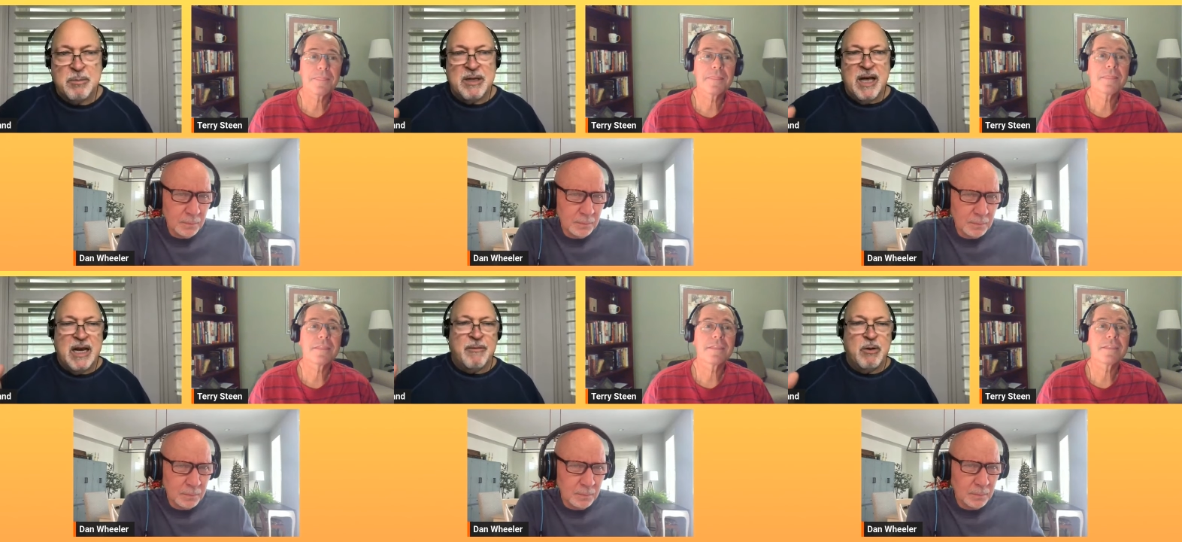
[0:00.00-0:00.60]
Speaker 1: I mean,
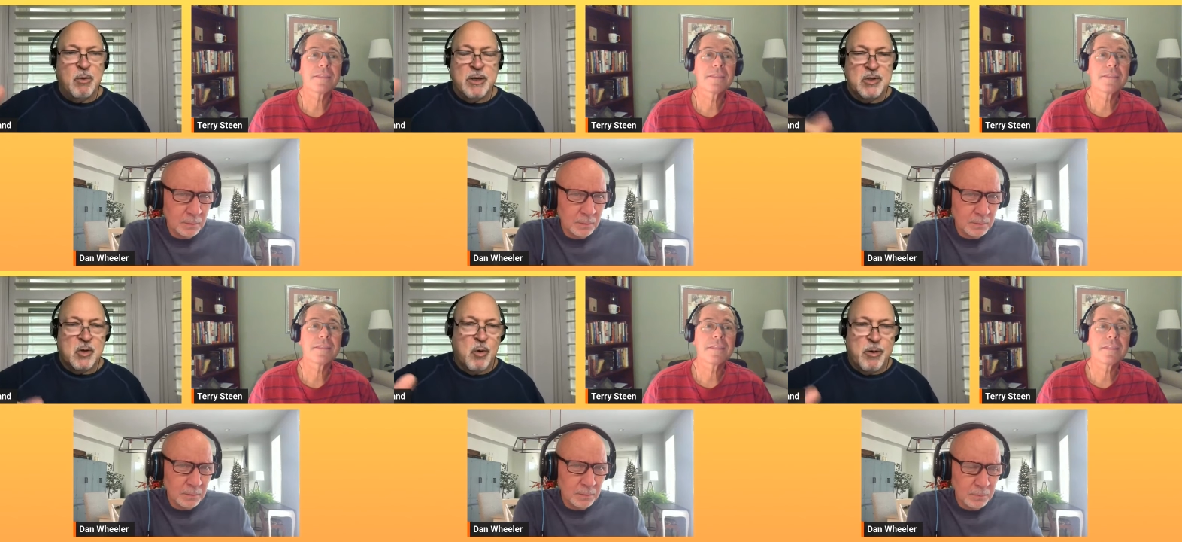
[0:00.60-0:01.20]
not everyone
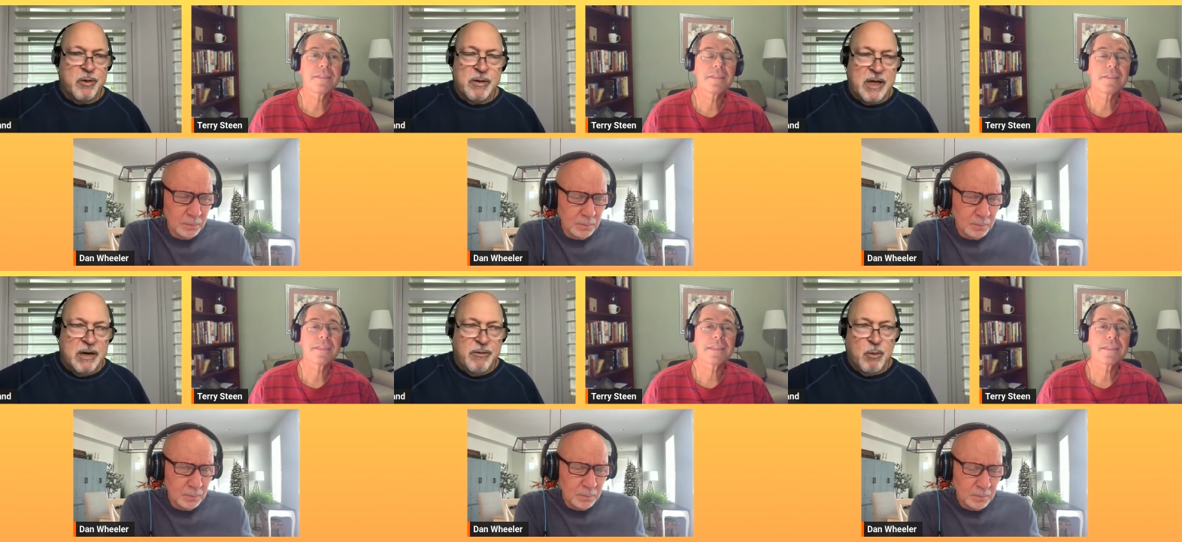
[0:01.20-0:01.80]
is an orator,
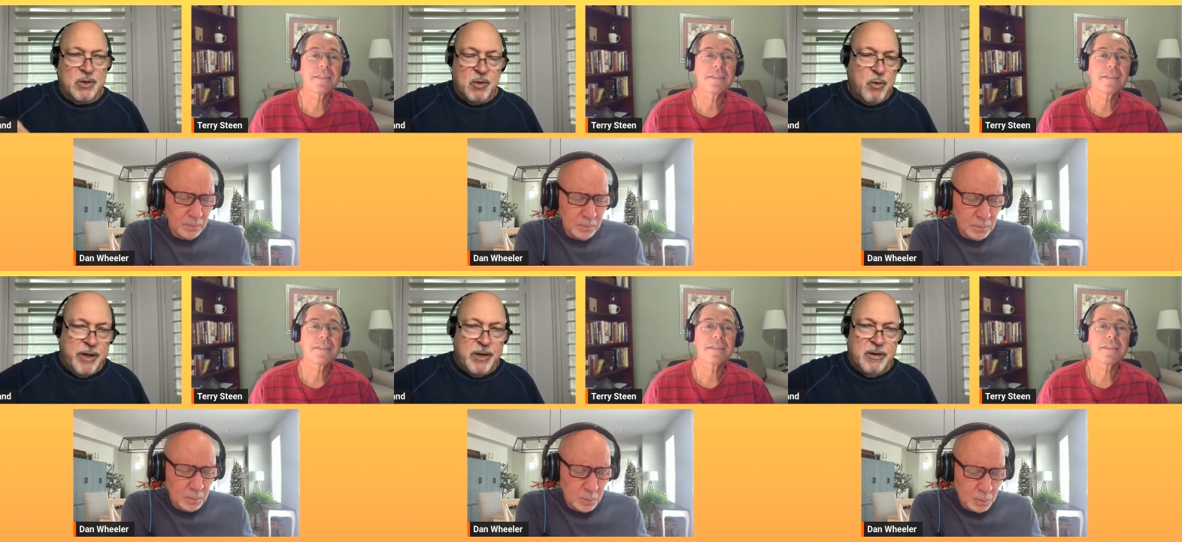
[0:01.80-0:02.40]
not everyone's a
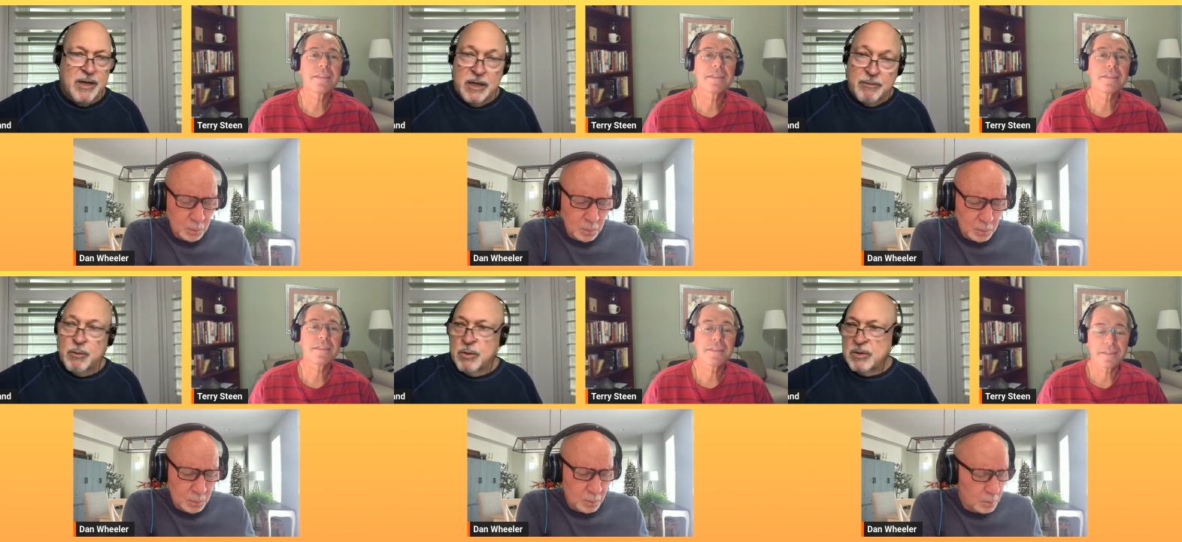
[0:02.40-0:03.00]
writer, not
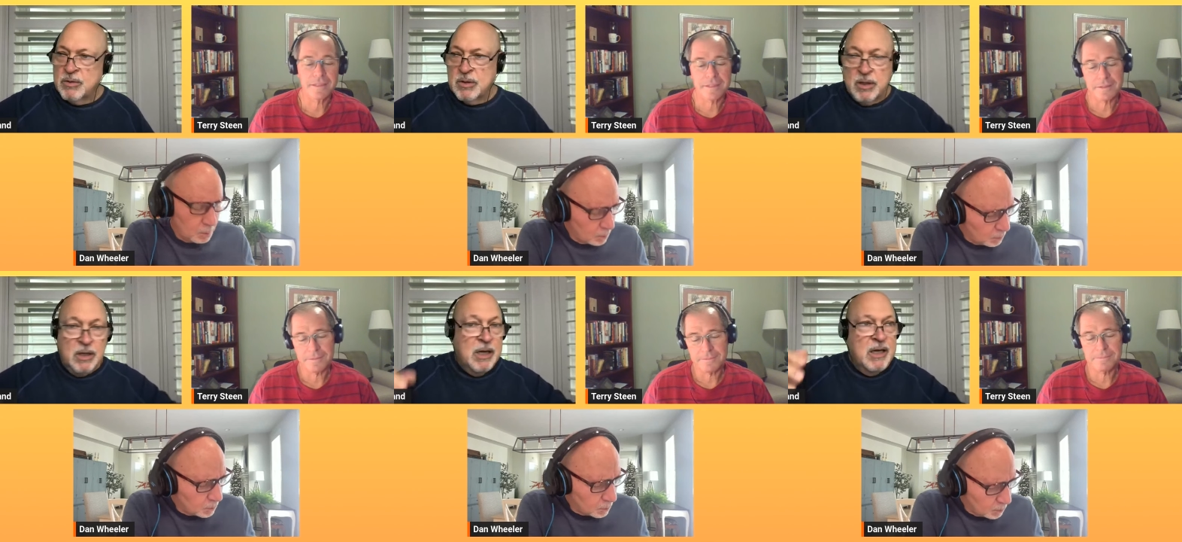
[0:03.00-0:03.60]
everyone's
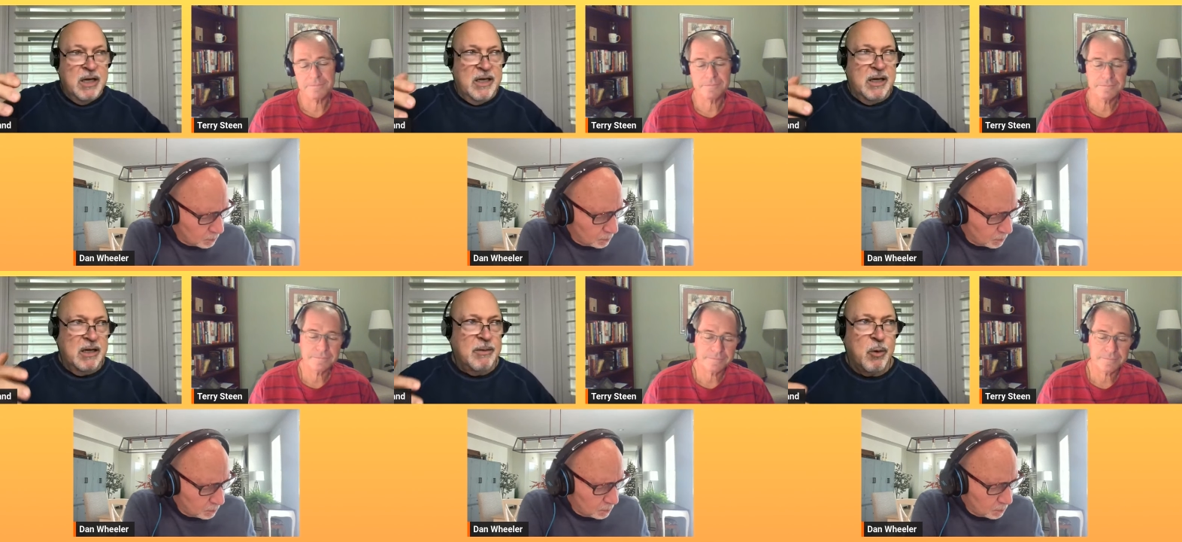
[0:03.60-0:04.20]

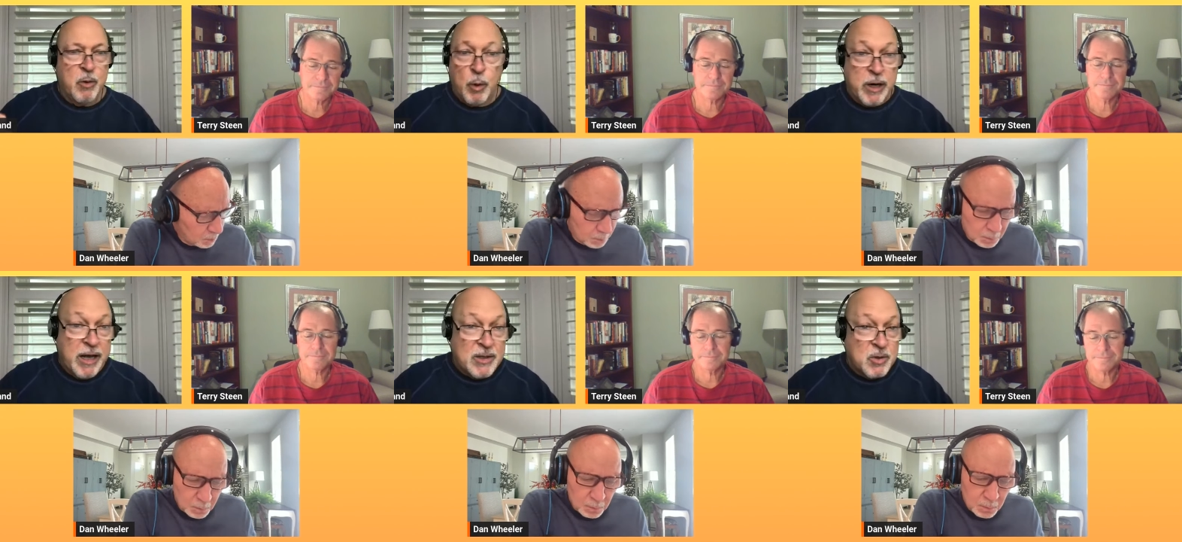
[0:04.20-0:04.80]
uh, an
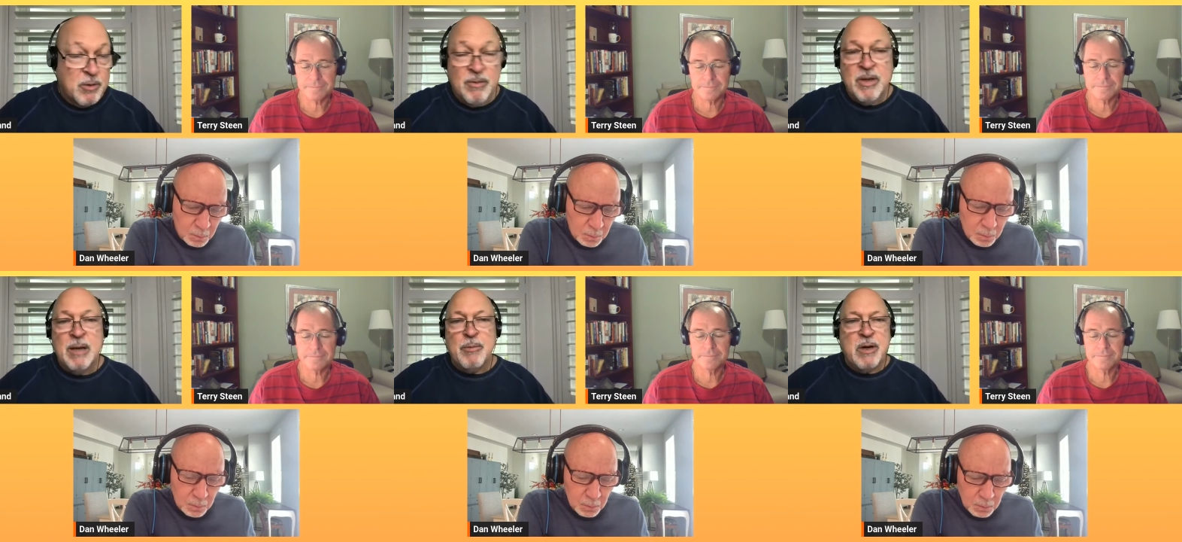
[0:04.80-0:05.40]
organizer,
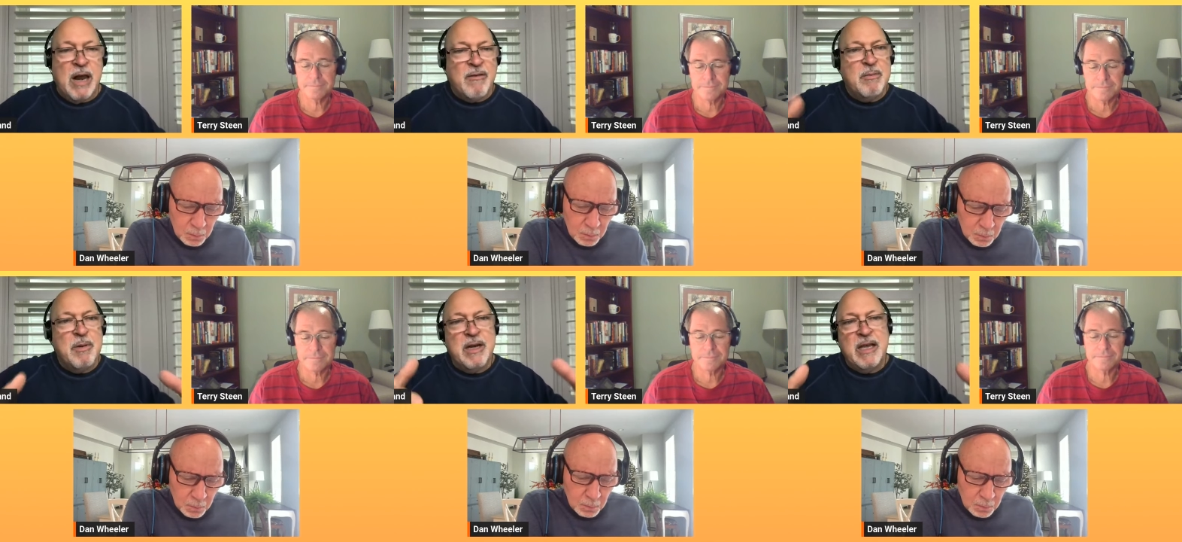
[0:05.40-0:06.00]
but
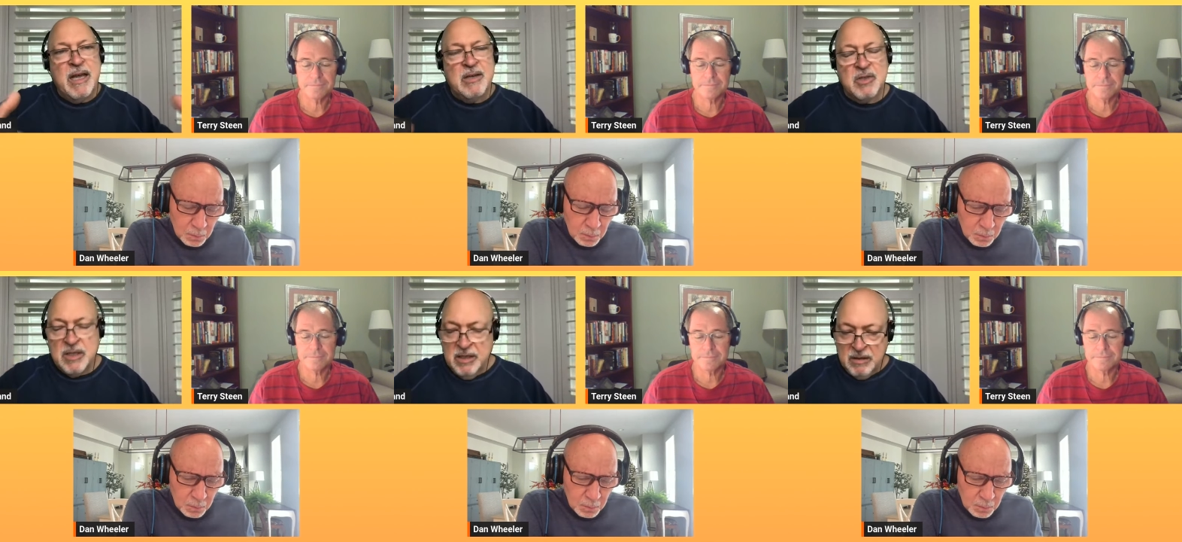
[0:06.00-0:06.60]
everybody has
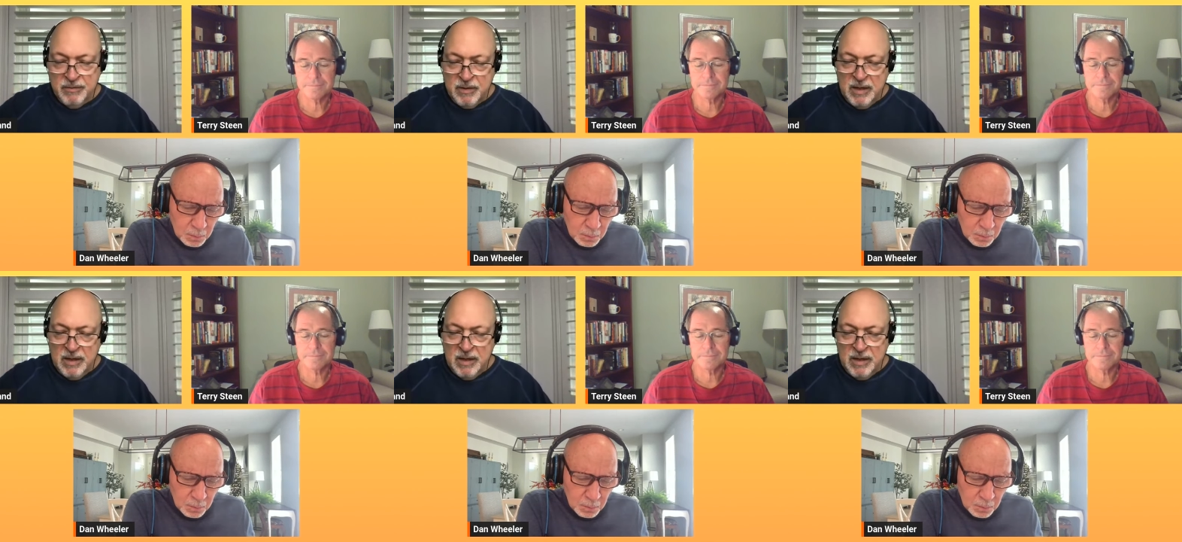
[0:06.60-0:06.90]
a gift.